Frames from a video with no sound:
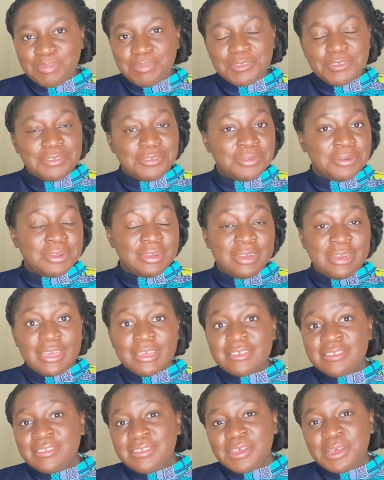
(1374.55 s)
So the
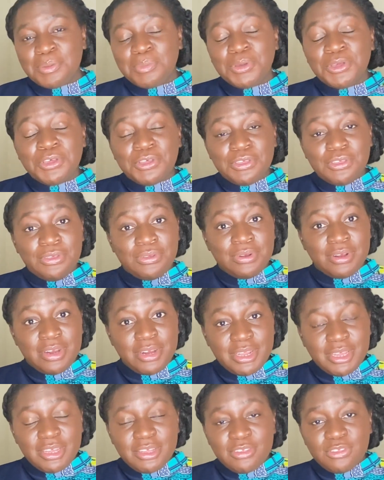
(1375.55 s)
next step, you
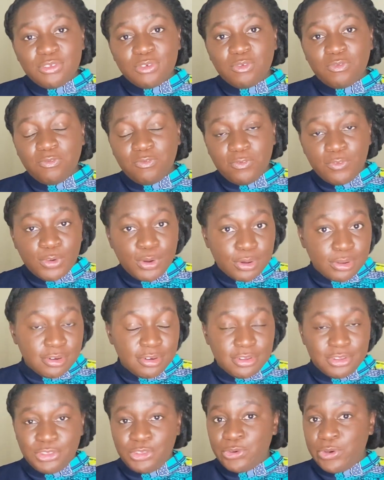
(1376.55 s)
need to fund
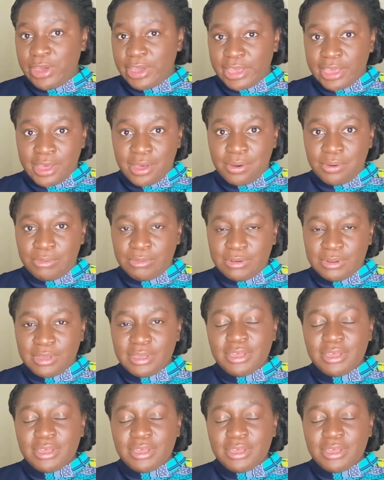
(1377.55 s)
your account.